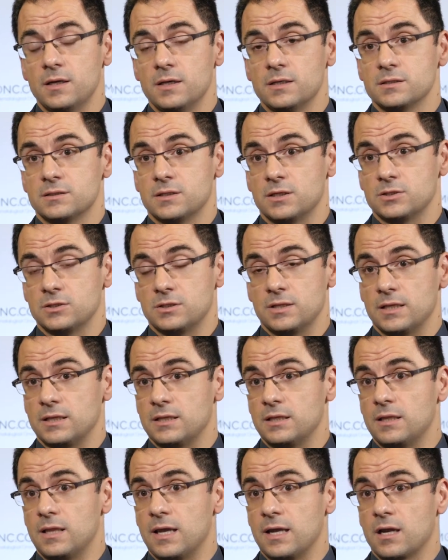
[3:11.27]
such
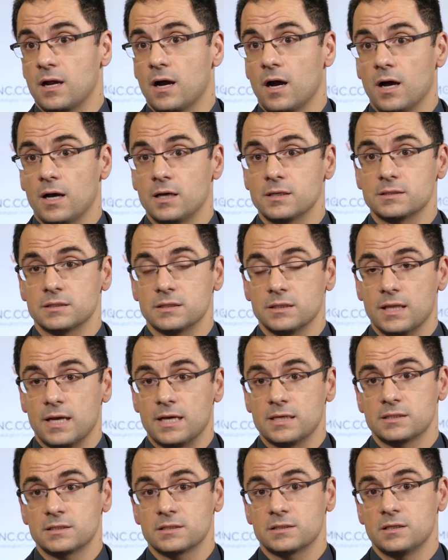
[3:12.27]
that they cause
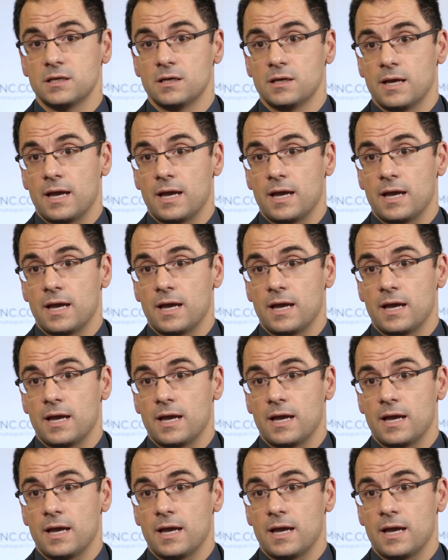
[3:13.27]
less